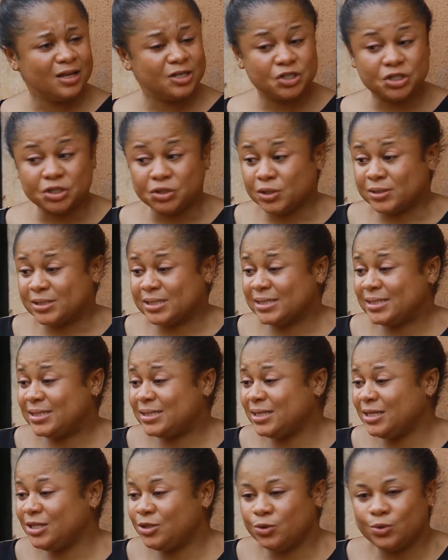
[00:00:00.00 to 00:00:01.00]
She doesn't
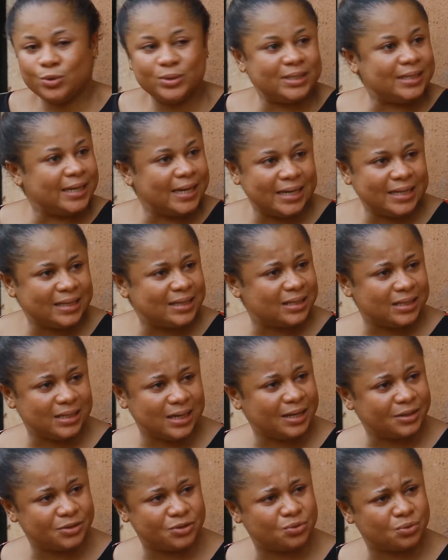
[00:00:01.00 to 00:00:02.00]
see good in anything
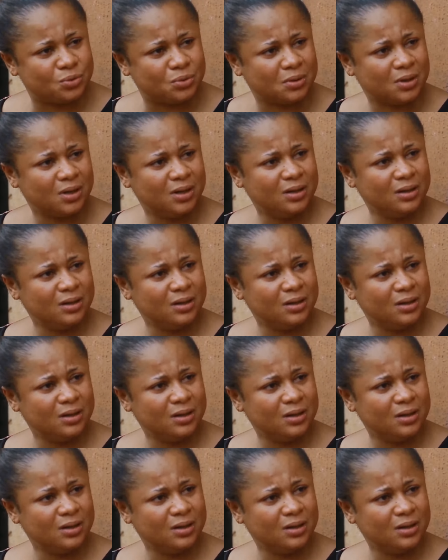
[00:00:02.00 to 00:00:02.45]
I do.